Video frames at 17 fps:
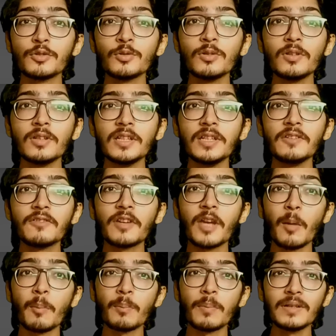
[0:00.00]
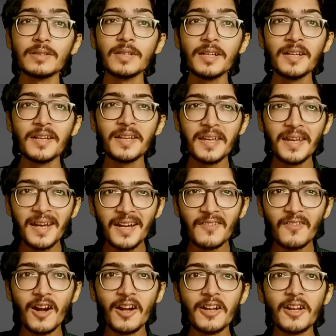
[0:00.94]
you to leave campus and take
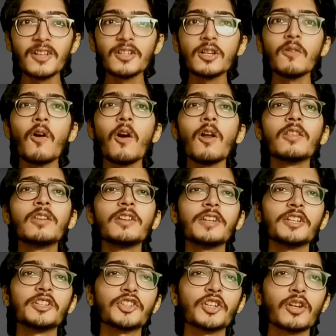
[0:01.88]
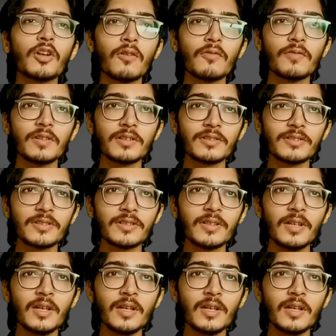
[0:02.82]
advantage of all the nation offers.